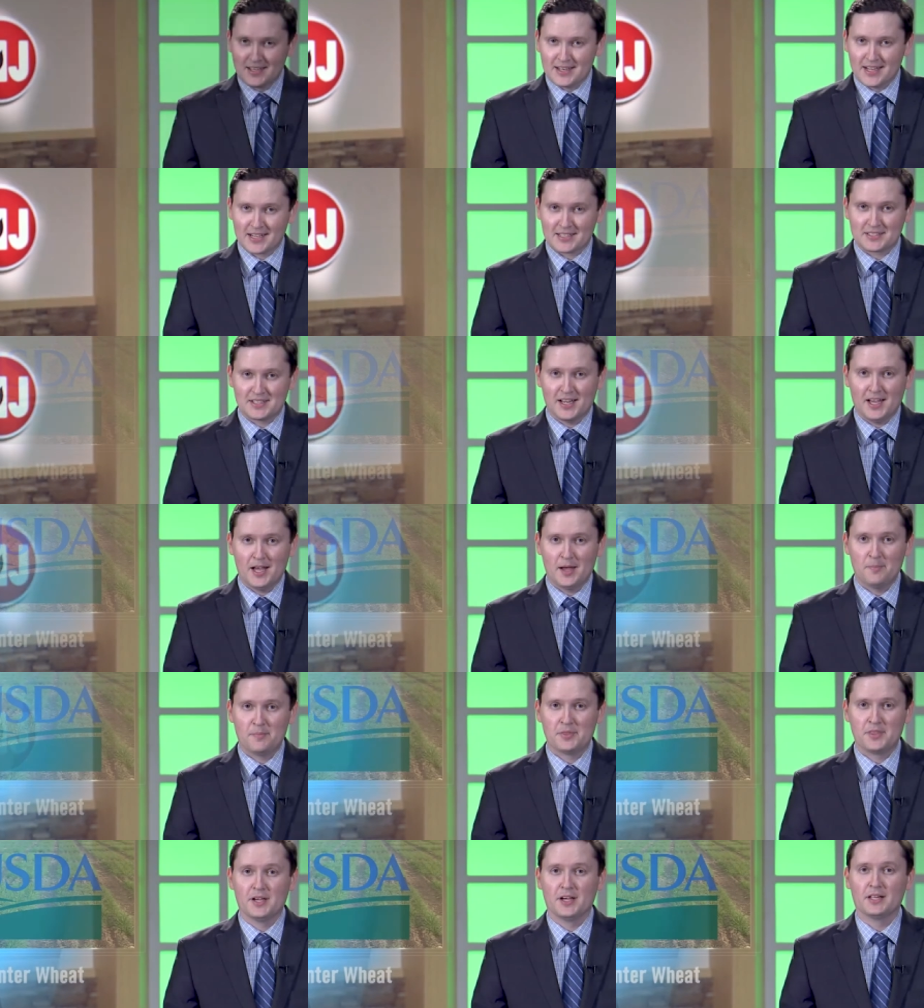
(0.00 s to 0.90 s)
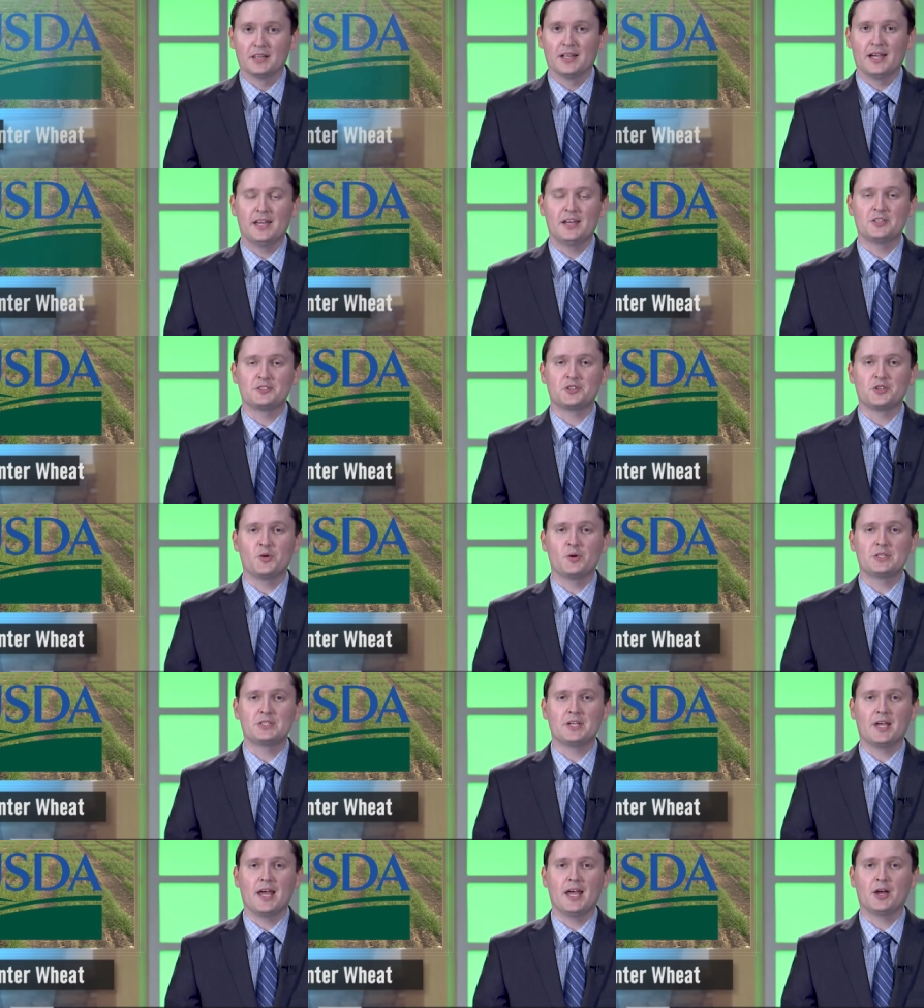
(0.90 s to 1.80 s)
Next up, the latest
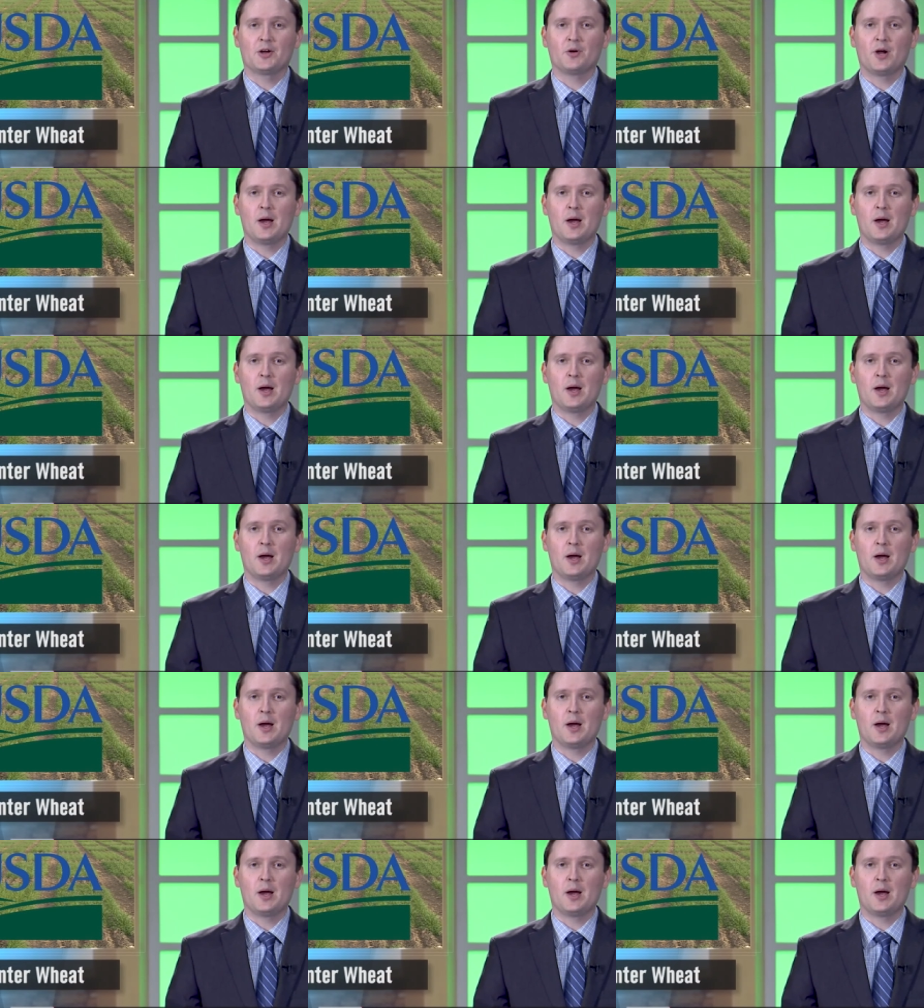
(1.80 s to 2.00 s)
USDA